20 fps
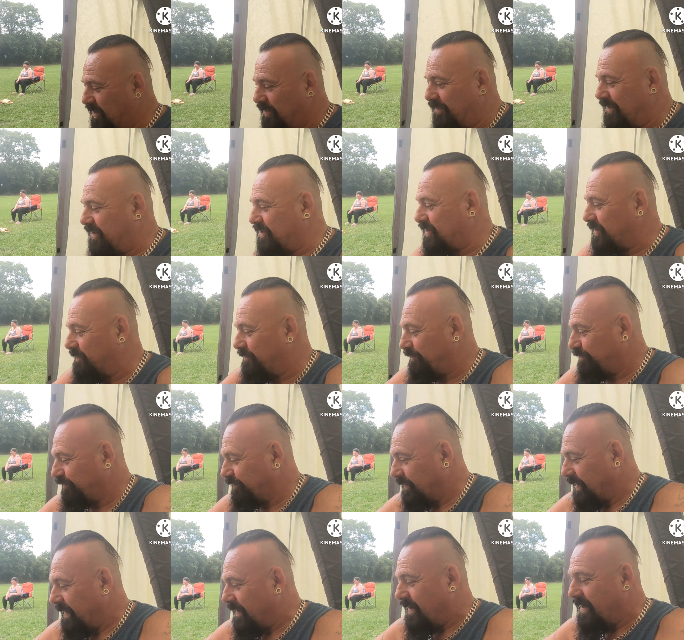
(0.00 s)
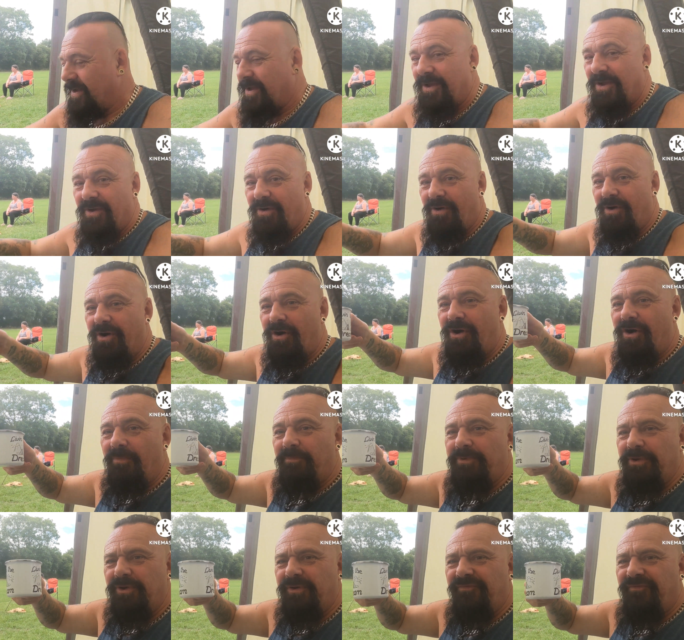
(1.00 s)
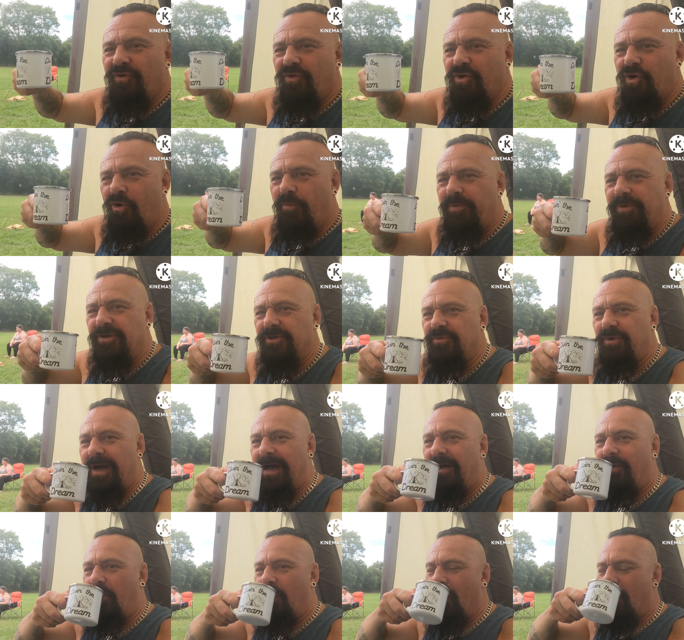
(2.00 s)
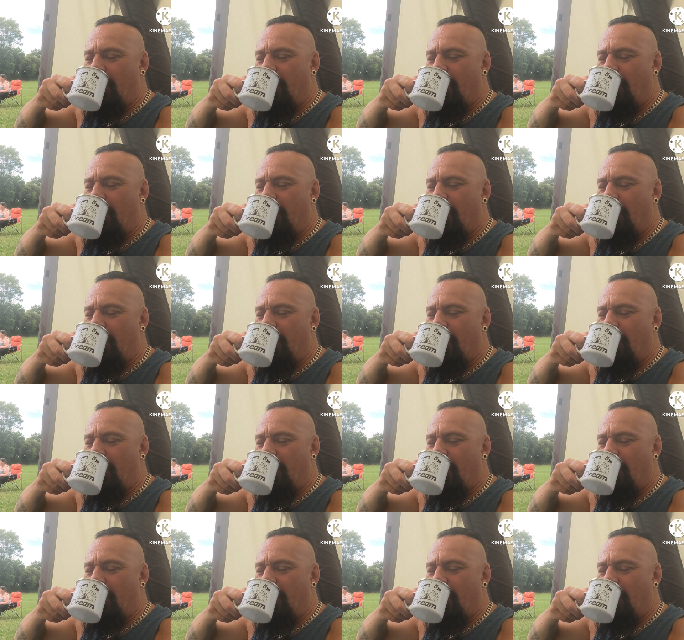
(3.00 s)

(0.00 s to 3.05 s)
to it. Oh, beautiful copper as well.